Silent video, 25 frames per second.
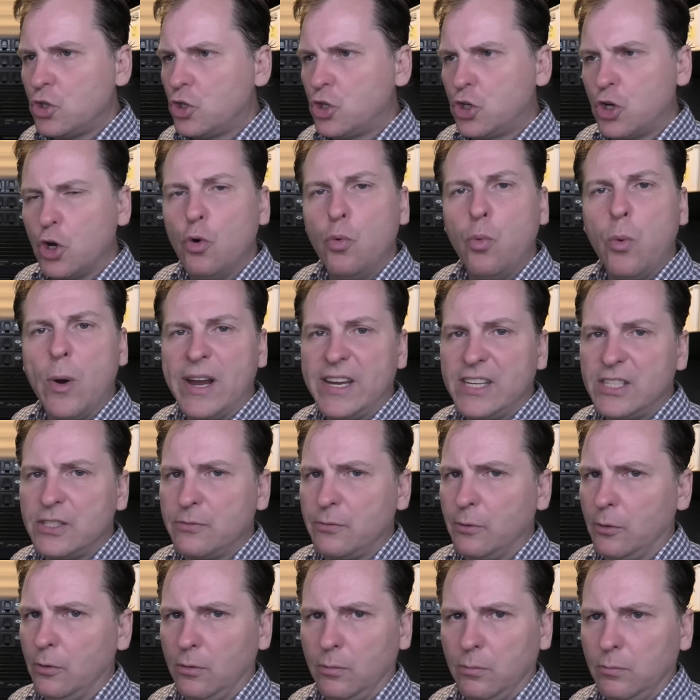too
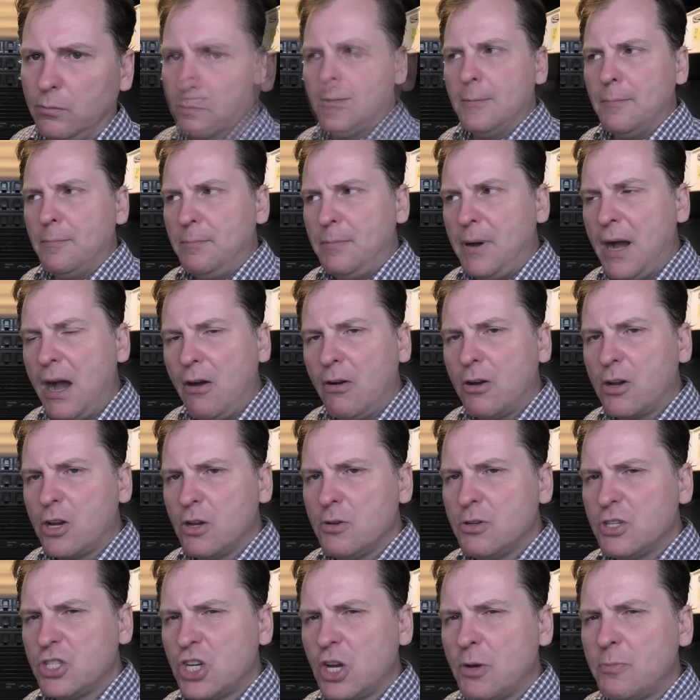wasteful. Power
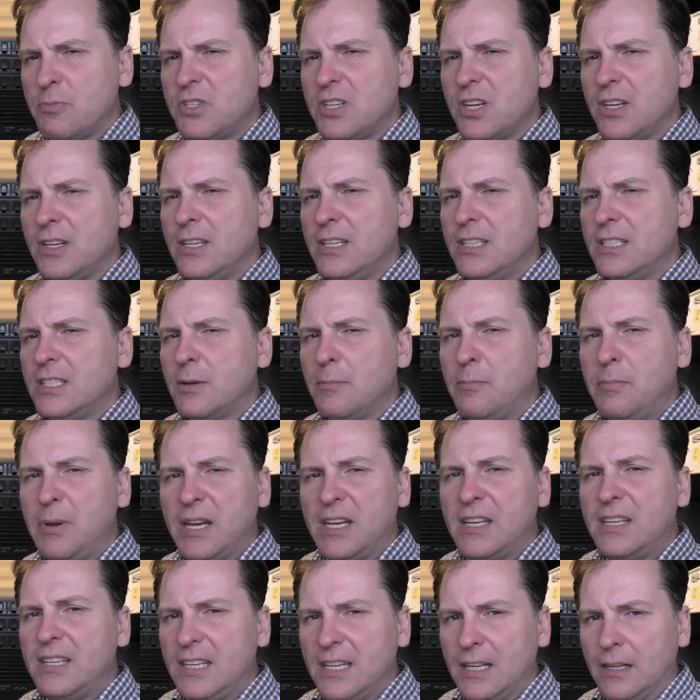consumption is a
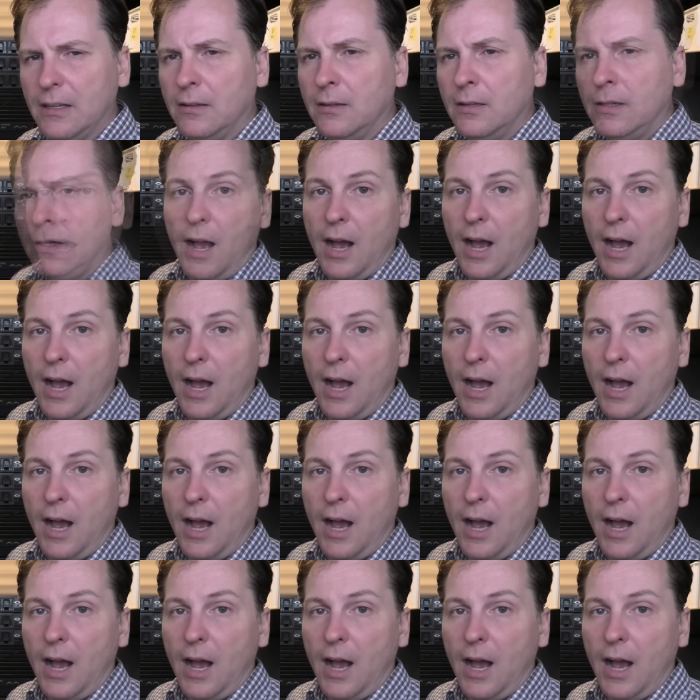big deal.